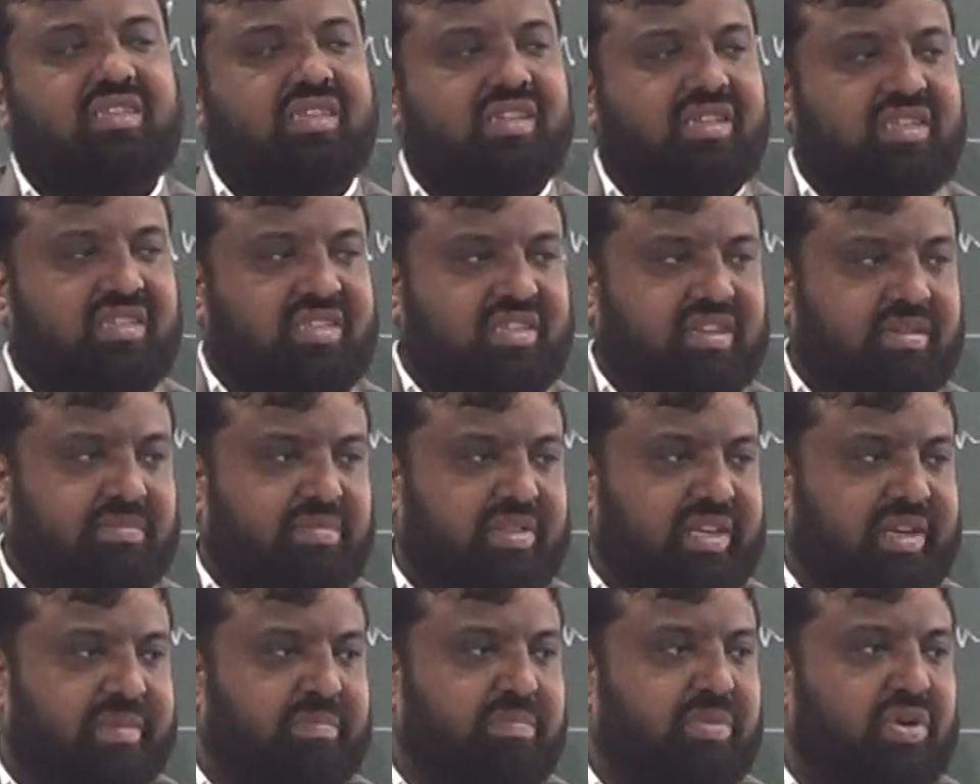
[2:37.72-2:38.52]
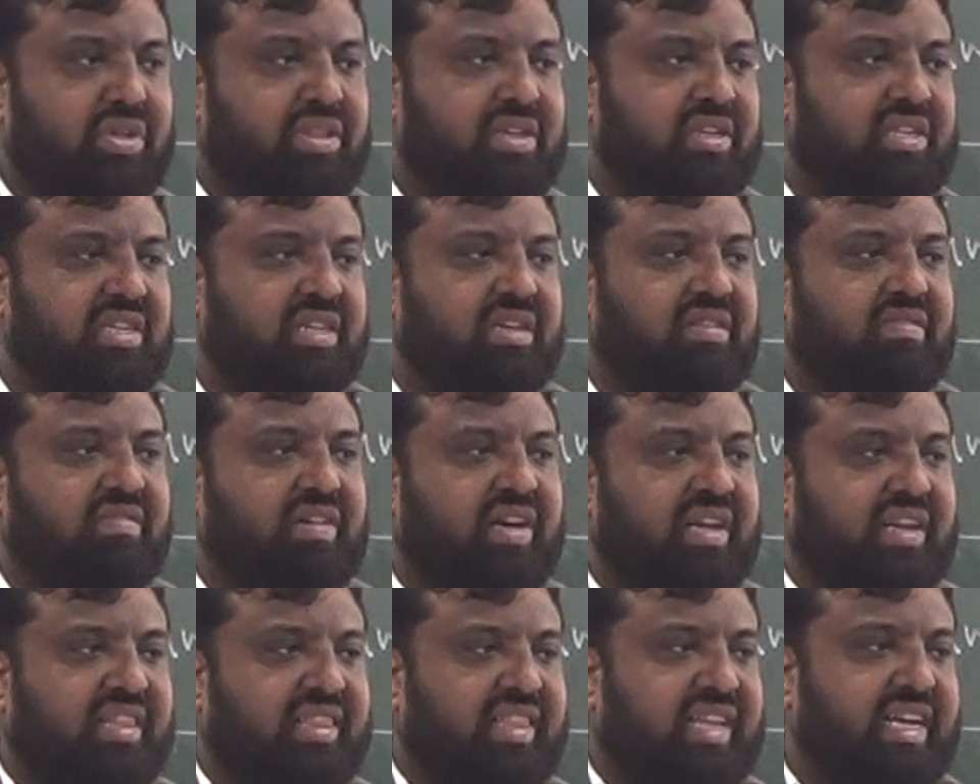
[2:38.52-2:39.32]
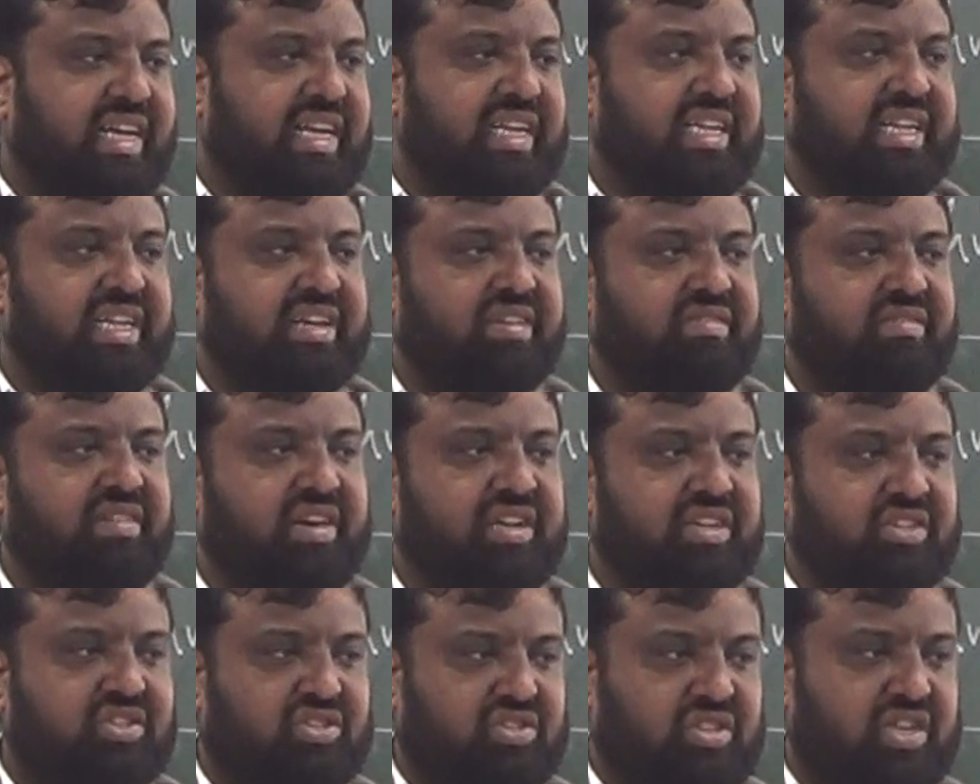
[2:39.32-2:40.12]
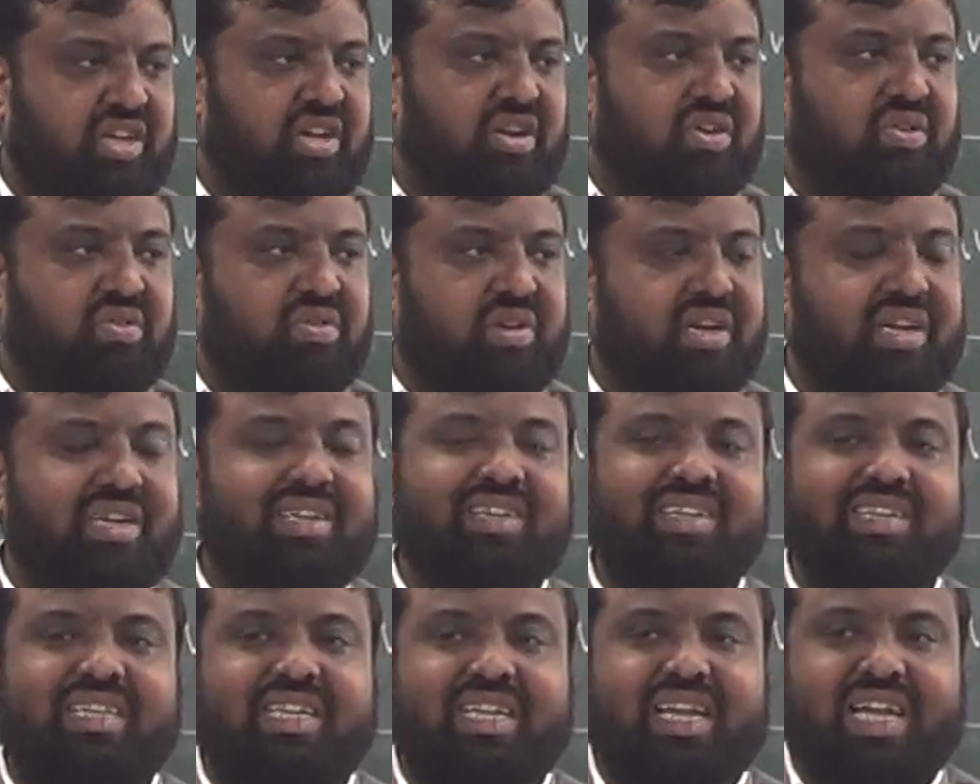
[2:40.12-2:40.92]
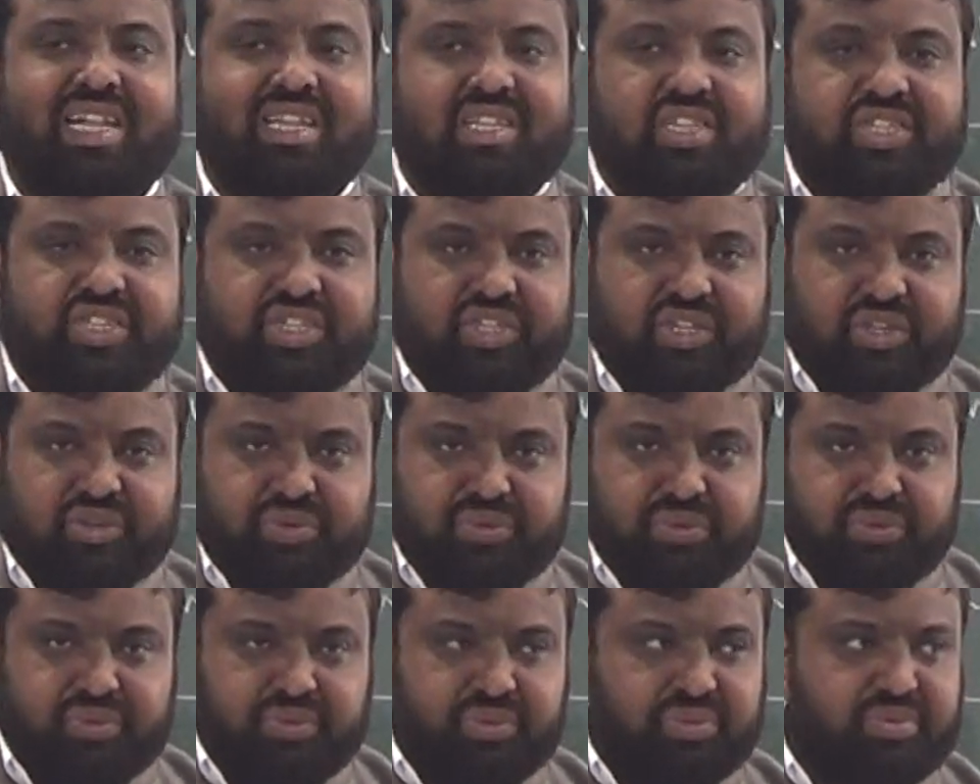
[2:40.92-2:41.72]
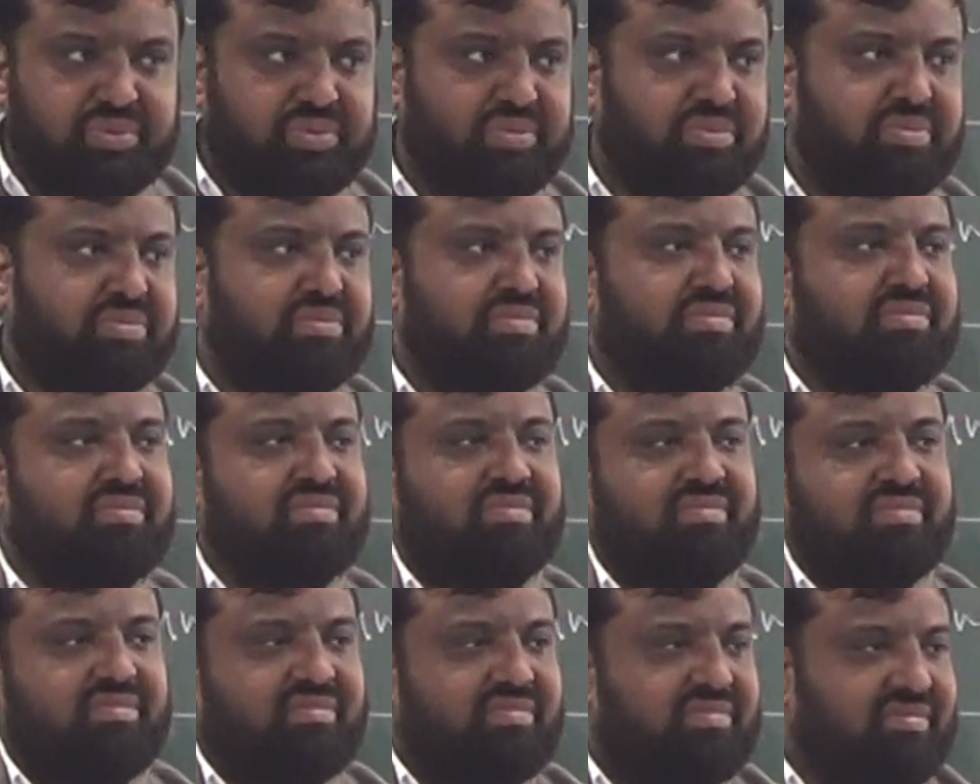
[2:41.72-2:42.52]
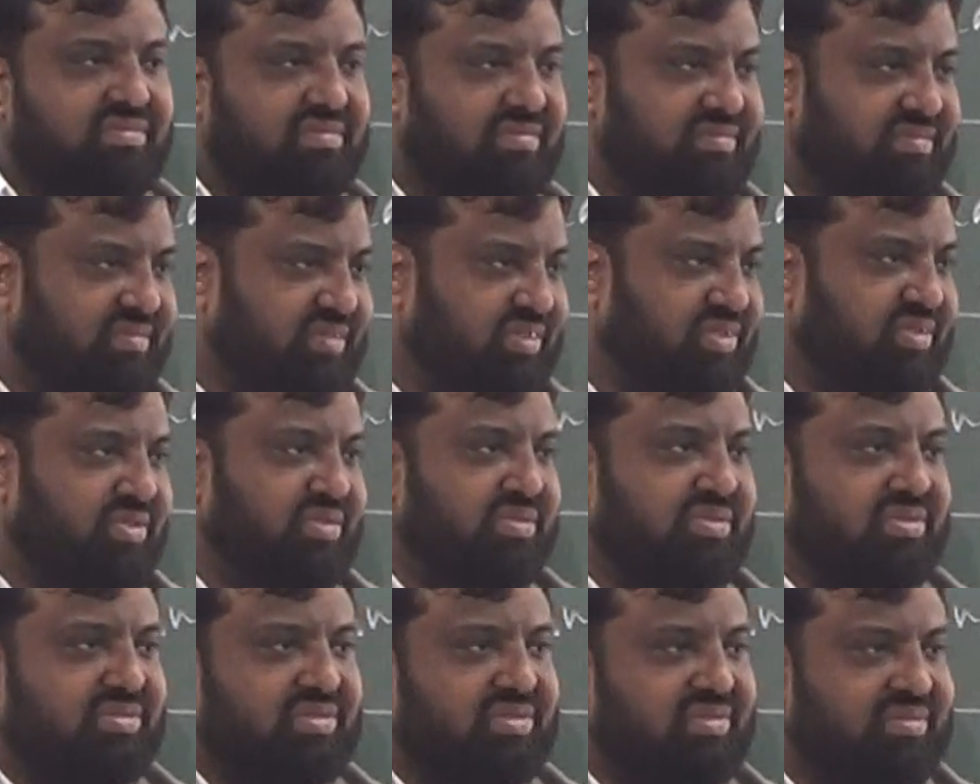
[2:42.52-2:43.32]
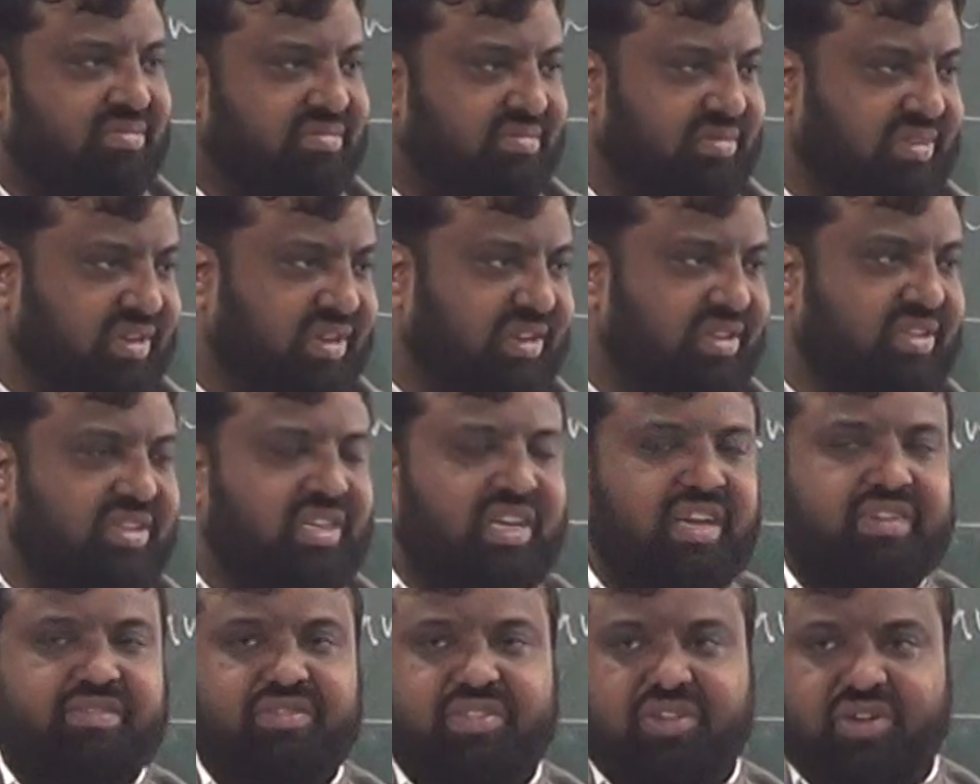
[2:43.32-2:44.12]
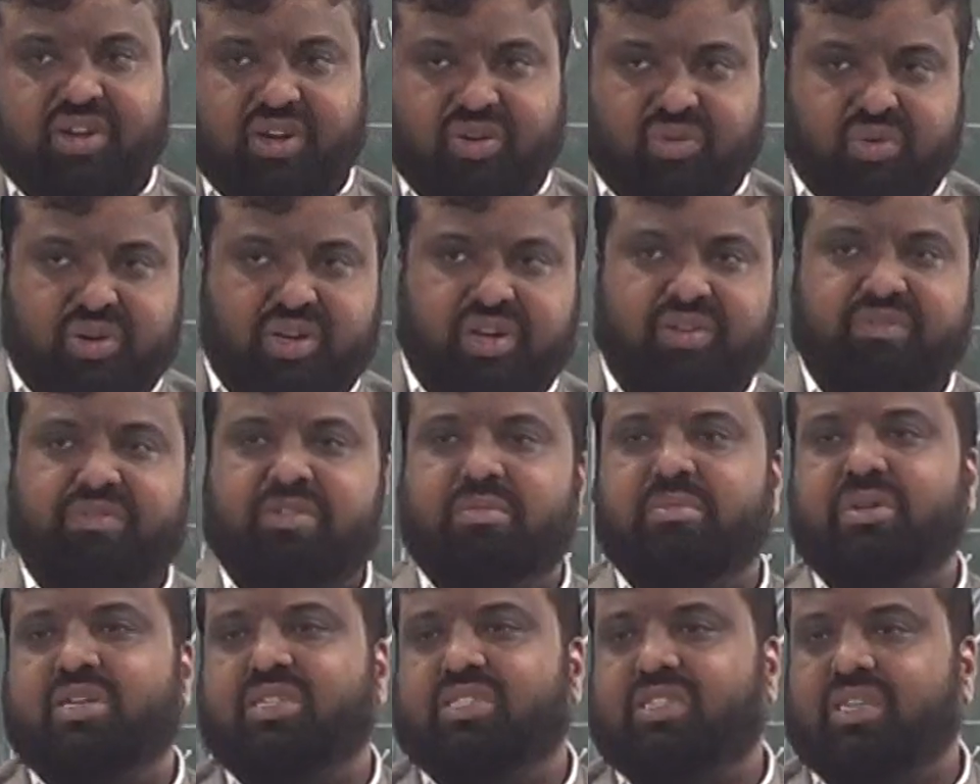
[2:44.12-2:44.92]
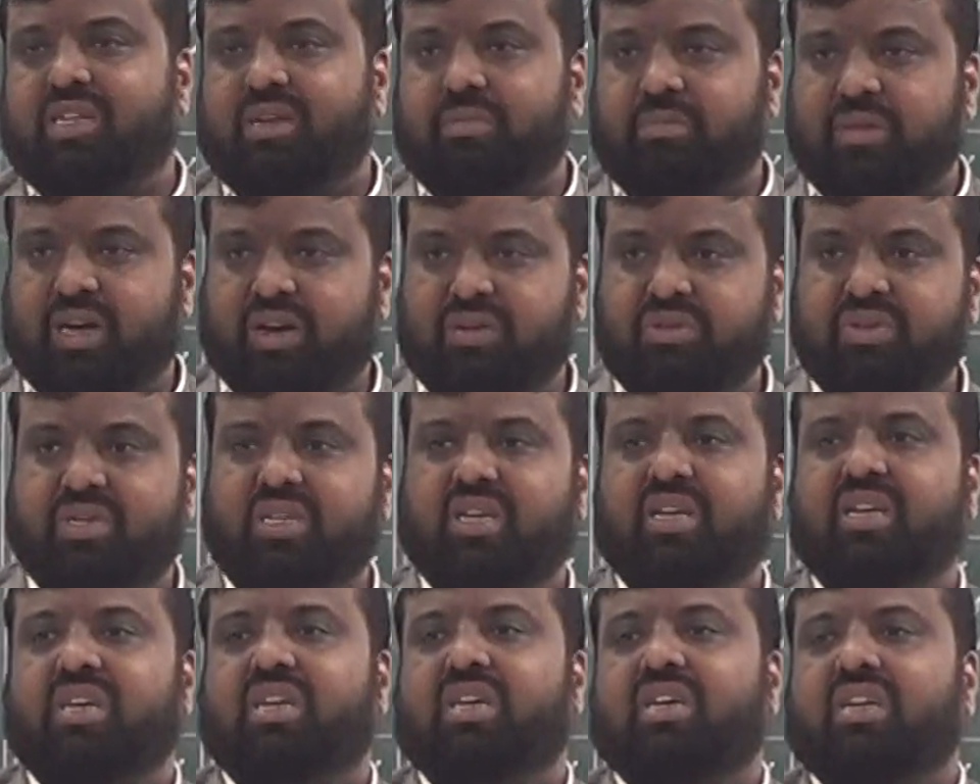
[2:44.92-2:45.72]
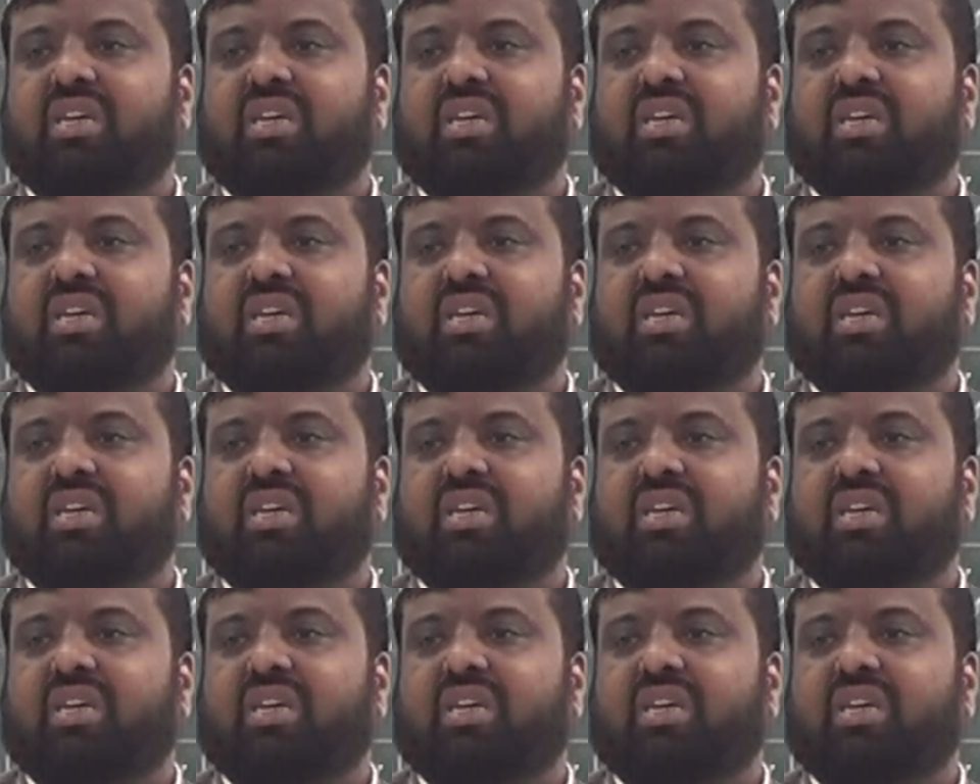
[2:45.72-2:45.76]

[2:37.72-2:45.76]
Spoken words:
it's something positive or negative or 0, it tells you, it gives you a good information about